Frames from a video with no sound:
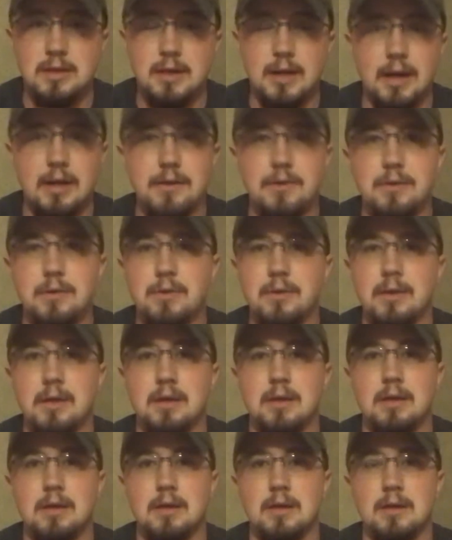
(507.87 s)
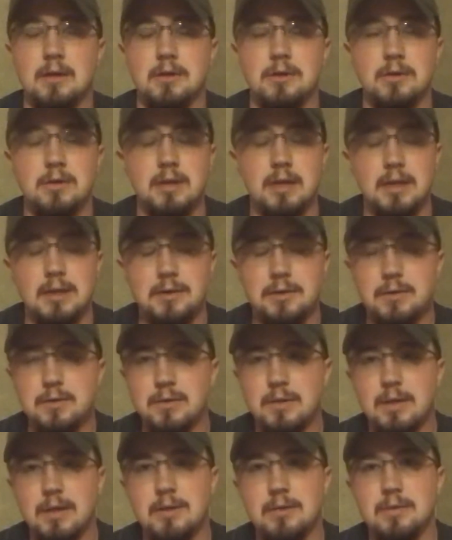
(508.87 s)
got to know that gun. You got to know
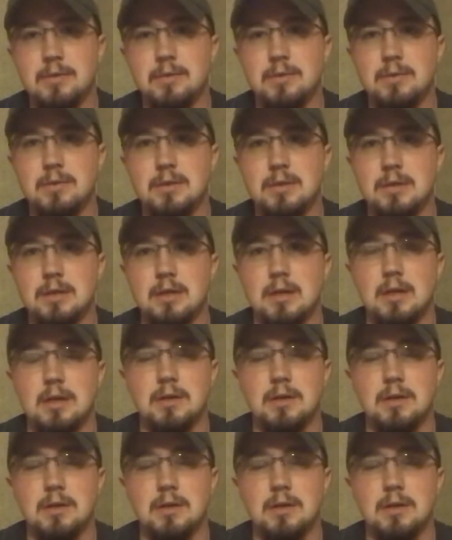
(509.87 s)
how to use it.